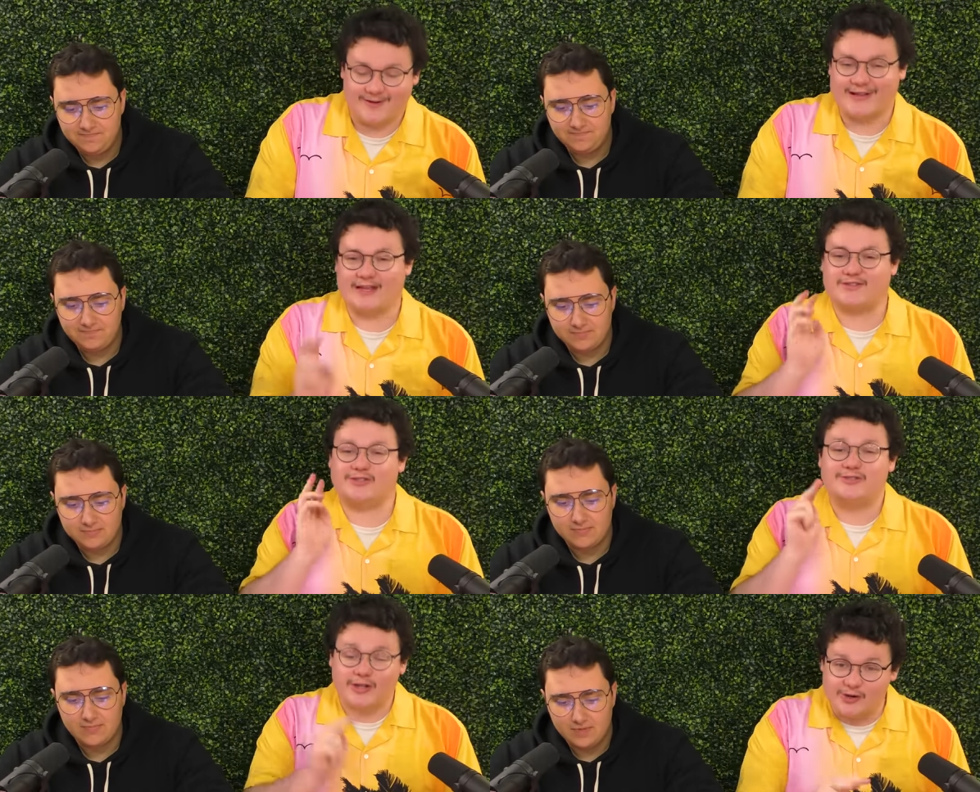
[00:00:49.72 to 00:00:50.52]
Speaker 1: where he gives a
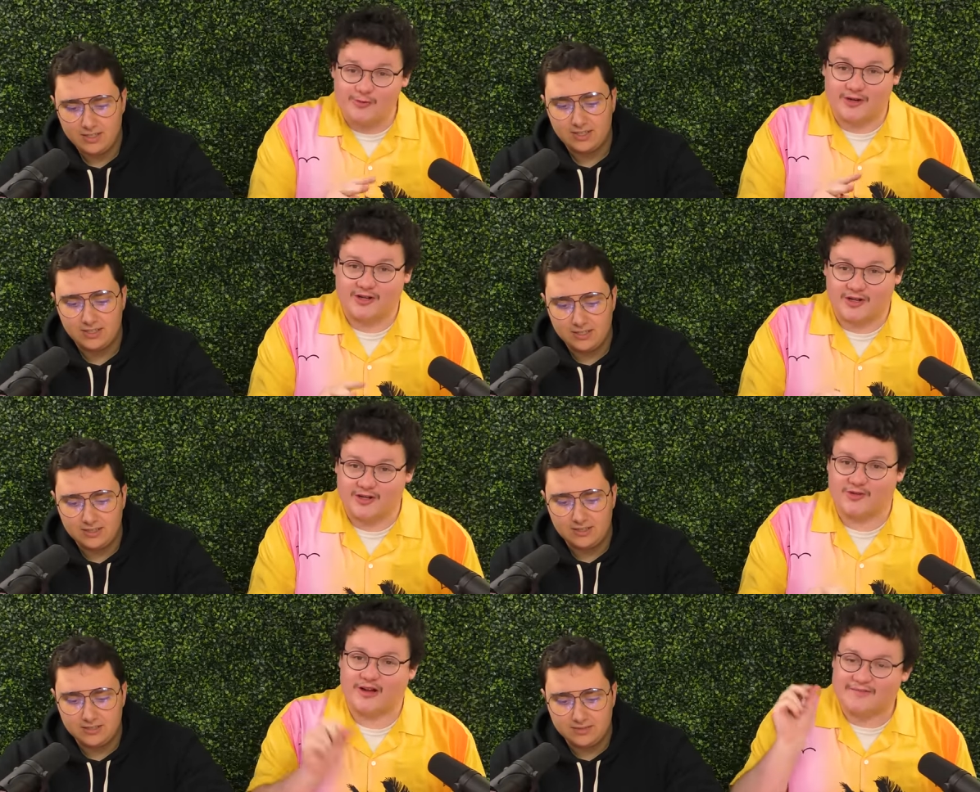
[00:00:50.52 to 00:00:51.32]
two-word
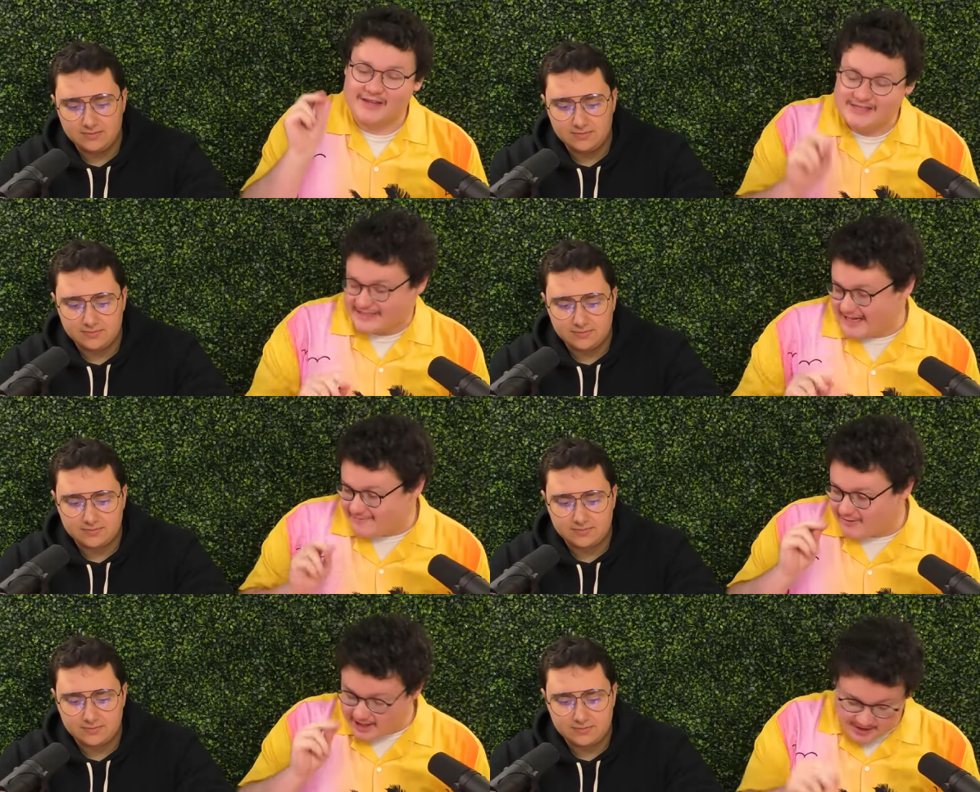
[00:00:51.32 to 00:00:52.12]
clue of the
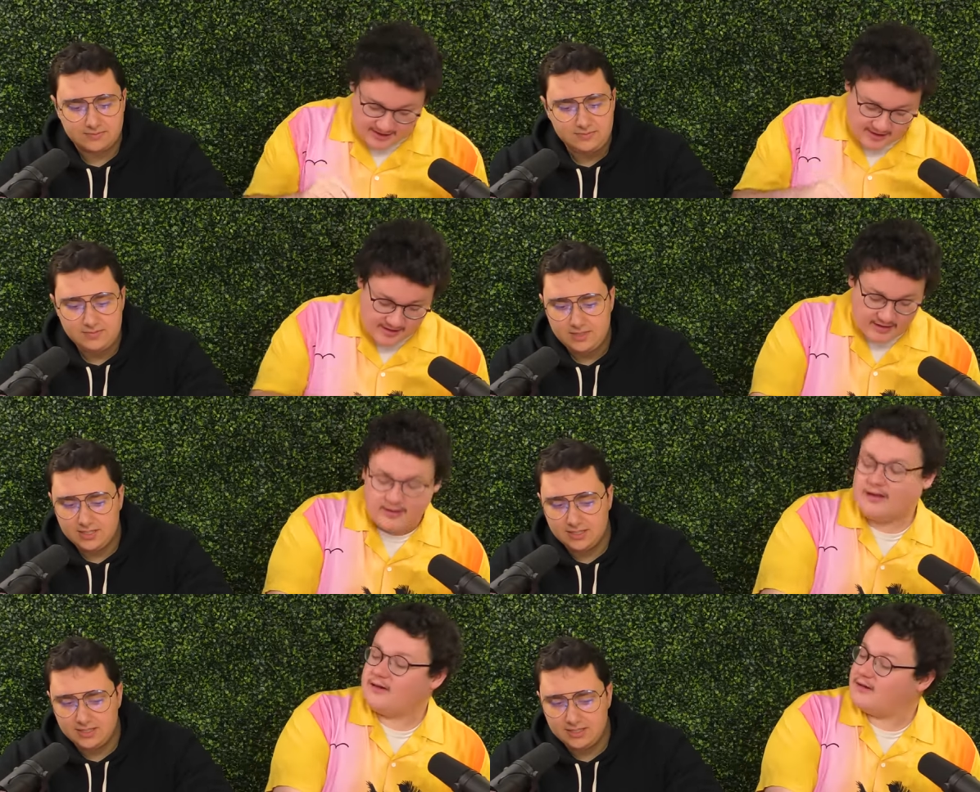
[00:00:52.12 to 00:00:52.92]
same color.
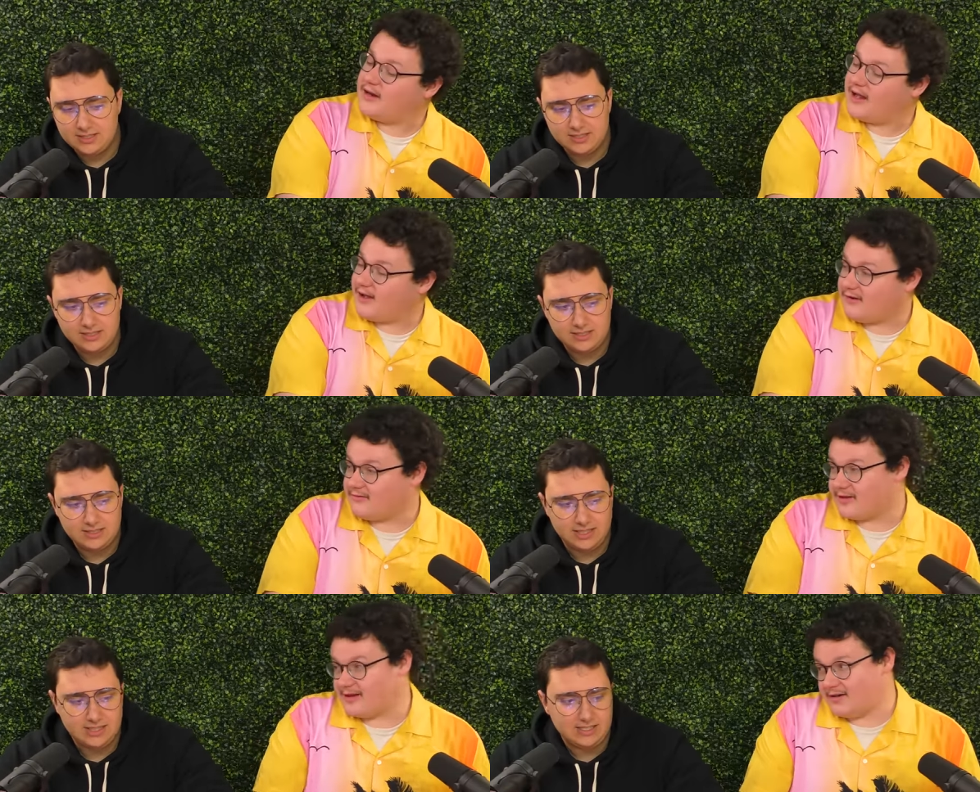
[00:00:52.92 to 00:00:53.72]
Now
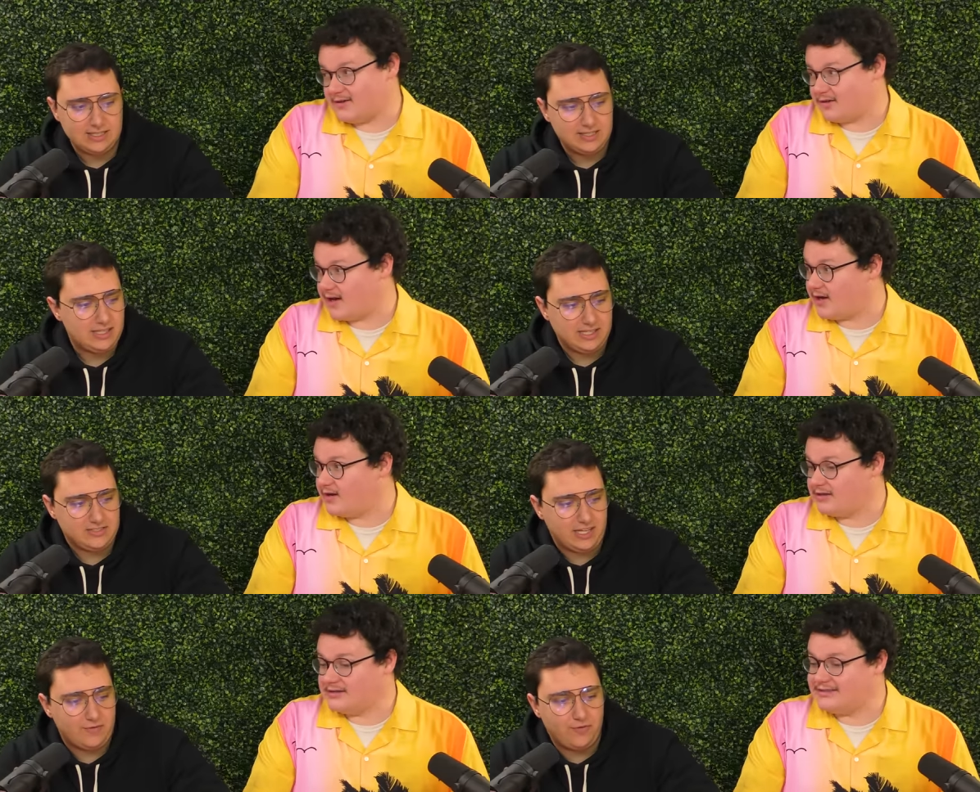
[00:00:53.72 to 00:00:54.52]
we're like, gonna like
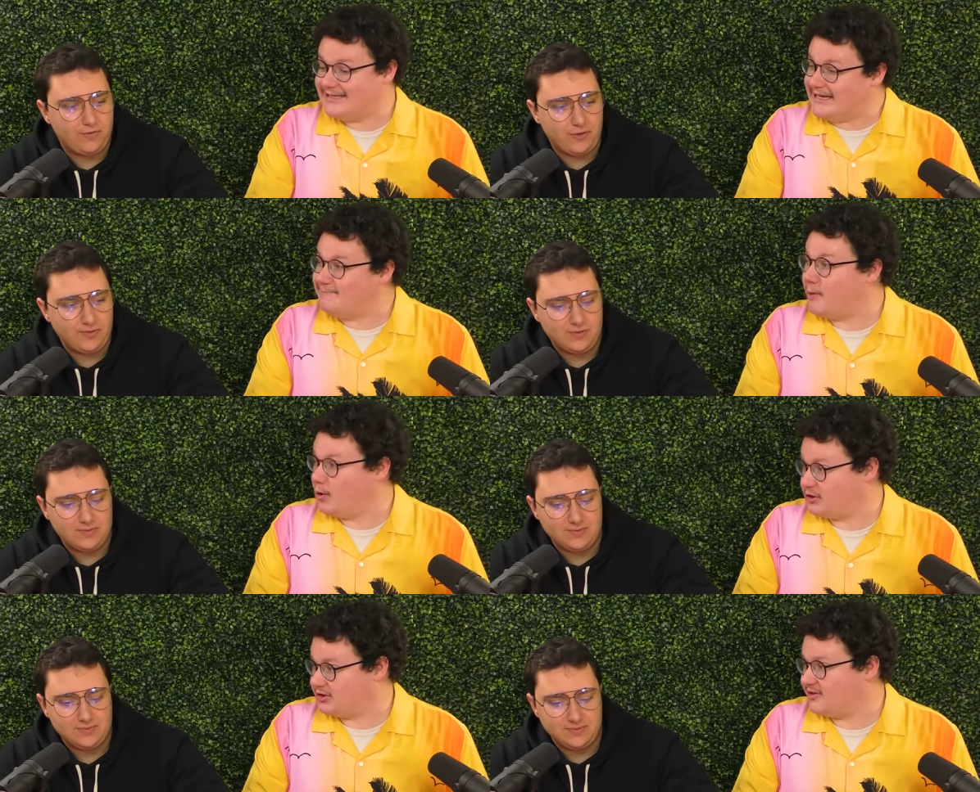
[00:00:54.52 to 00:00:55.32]
it's like deep
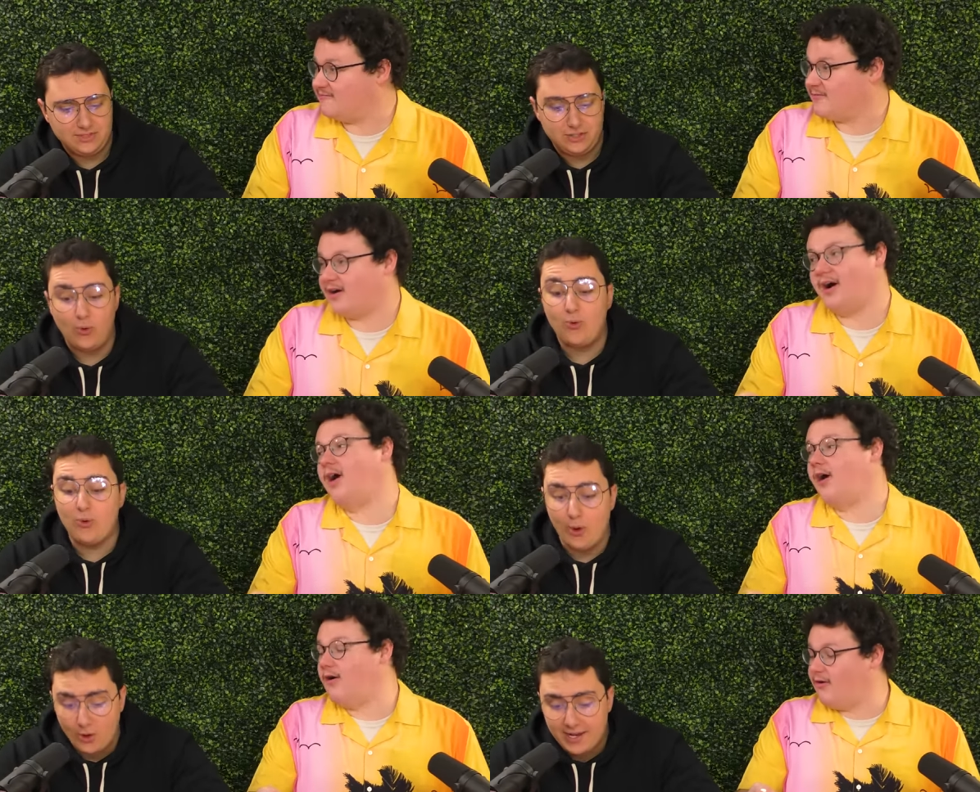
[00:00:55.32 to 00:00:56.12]
ocean.
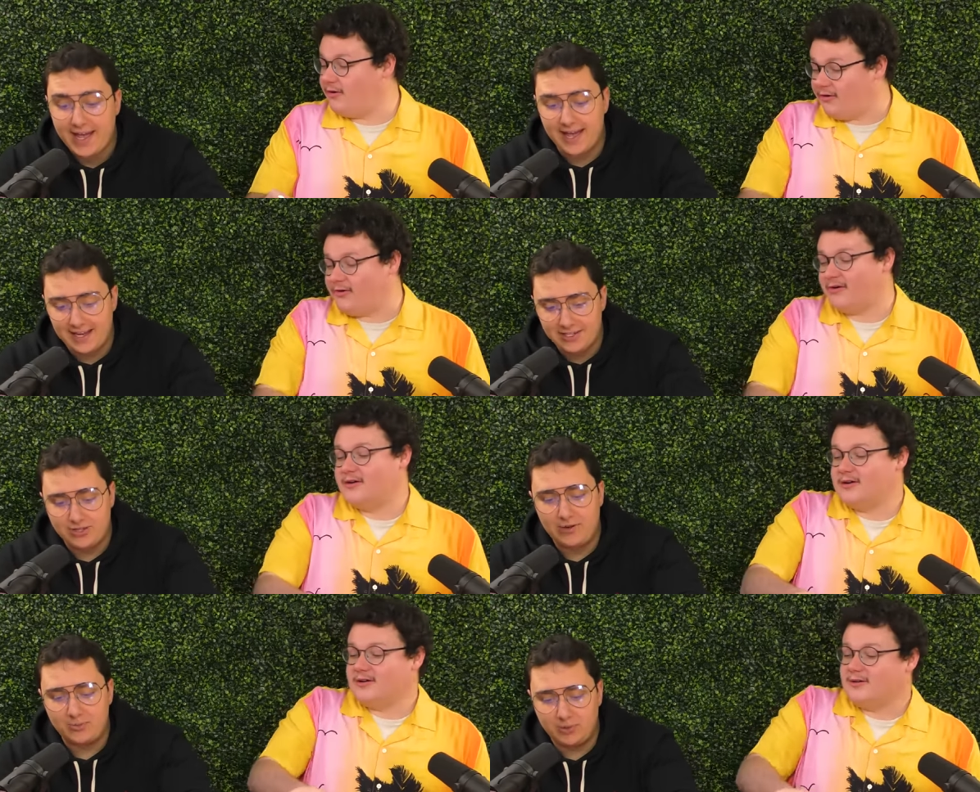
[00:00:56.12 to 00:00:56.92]
Speaker 2: Ooh, oh. okay.
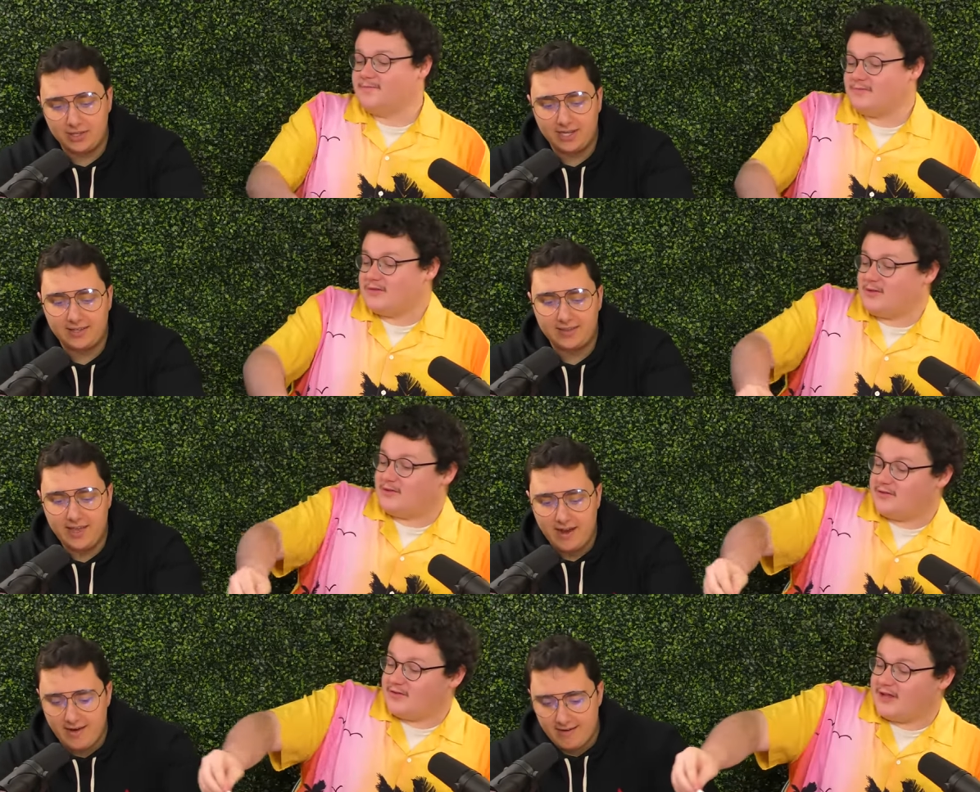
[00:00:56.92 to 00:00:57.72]
So I would put it like
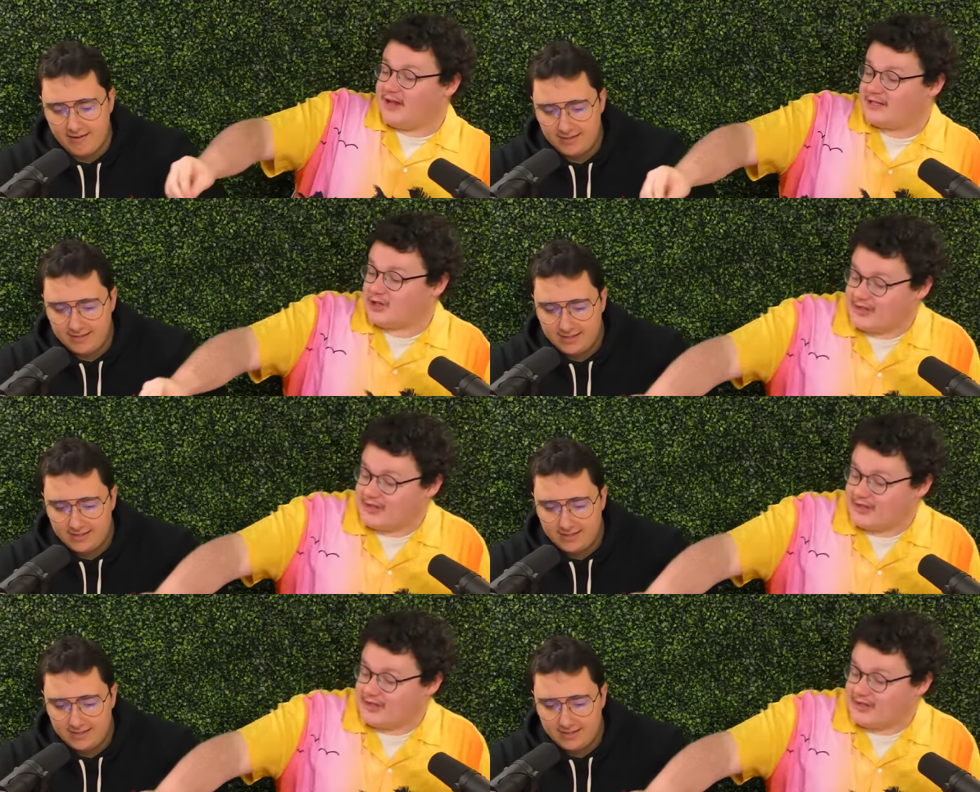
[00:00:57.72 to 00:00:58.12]
there.
Speaker 1: So